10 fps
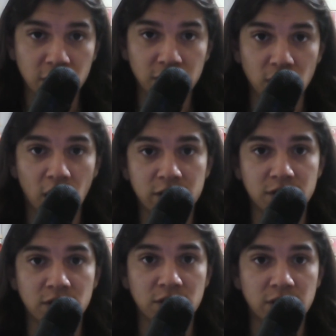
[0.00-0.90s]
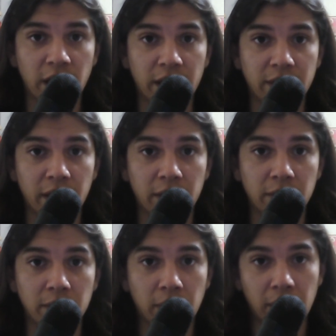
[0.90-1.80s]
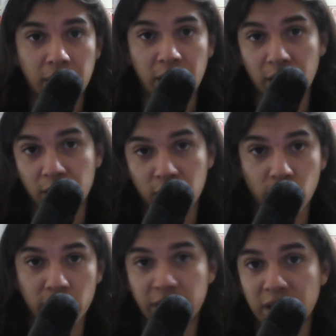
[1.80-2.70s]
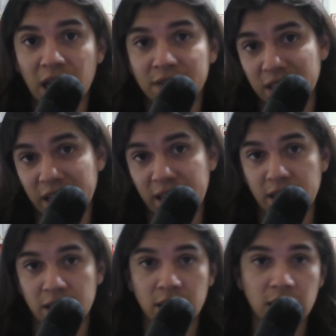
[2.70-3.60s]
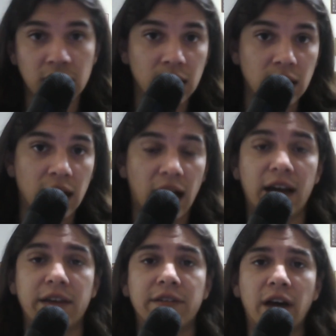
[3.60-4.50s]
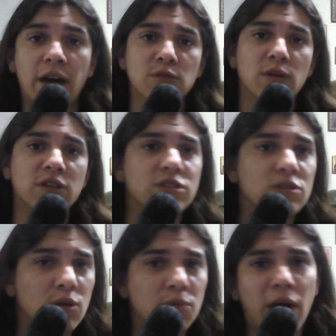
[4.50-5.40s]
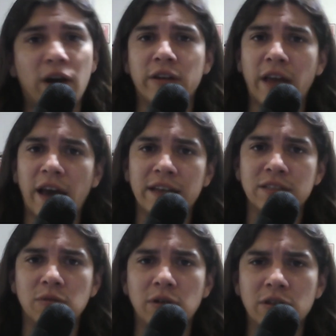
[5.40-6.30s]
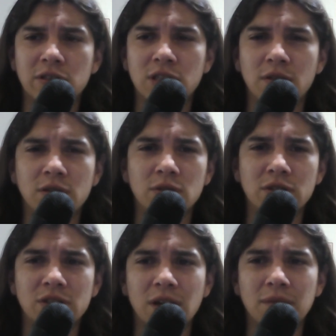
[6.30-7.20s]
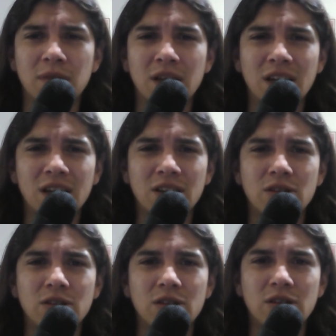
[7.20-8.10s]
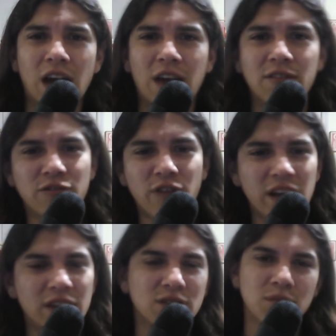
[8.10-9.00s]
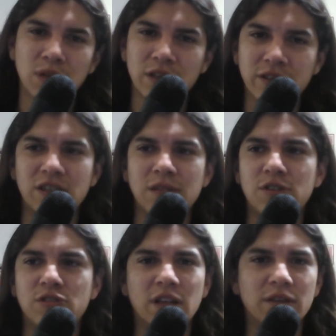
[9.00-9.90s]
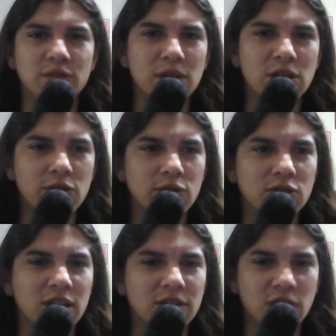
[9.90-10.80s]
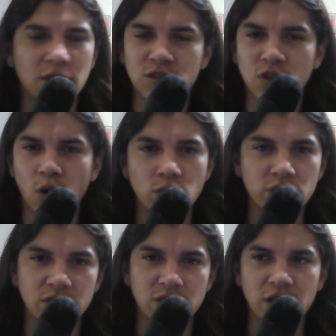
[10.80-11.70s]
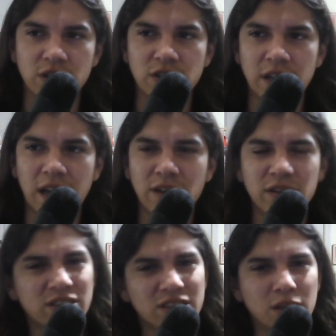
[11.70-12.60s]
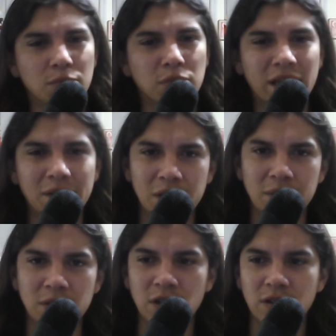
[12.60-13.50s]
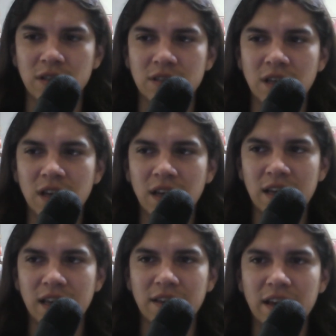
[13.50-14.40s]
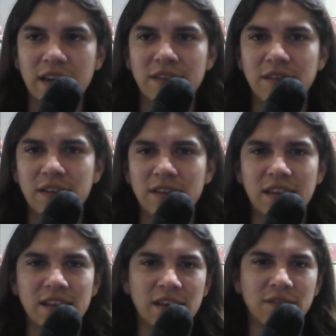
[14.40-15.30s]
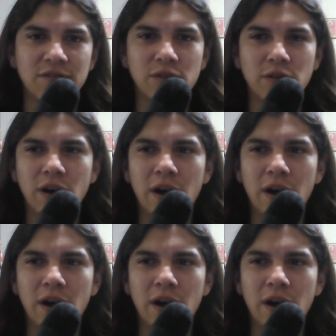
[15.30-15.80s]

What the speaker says: philosophers that are currently alive today. I was watching this one podcast where someone was kind of afraid of some political imagery that was being used, like of skulls and such, and I don't necessarily blame them, because again, if you're